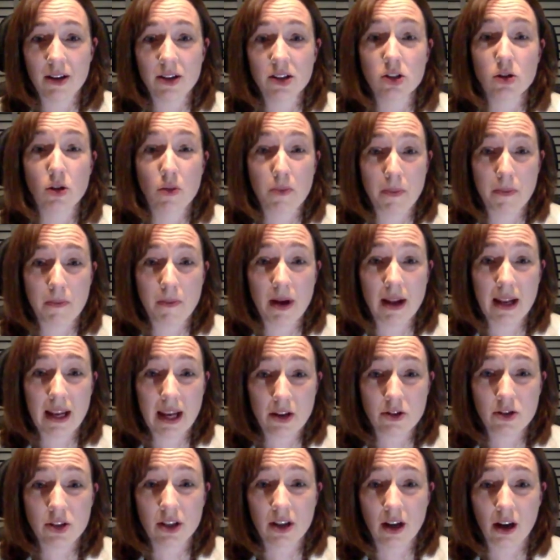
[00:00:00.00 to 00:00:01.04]
to
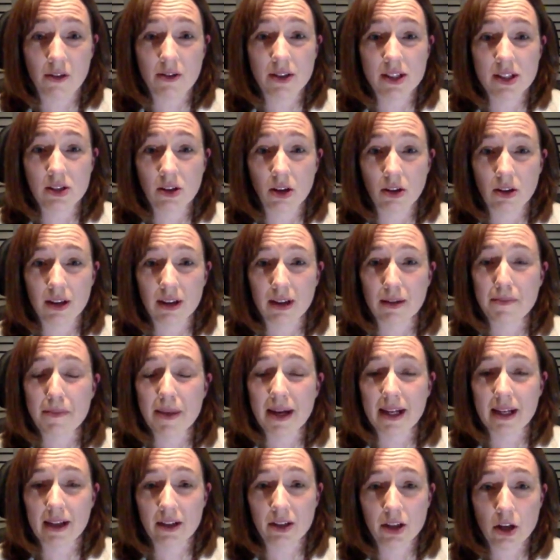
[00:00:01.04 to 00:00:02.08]
electric car in Scotland can
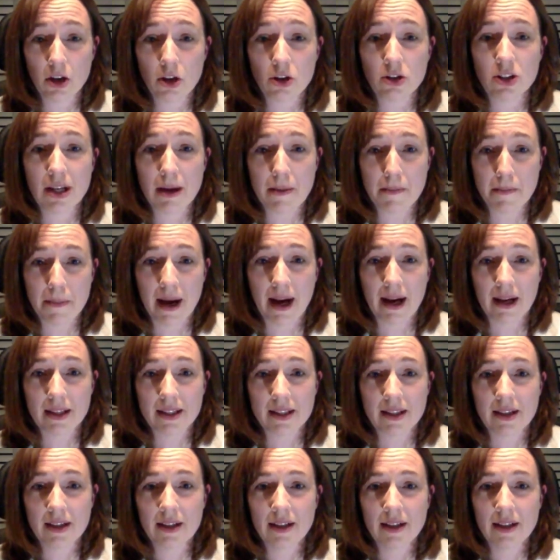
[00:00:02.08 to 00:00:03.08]
make a huge impact.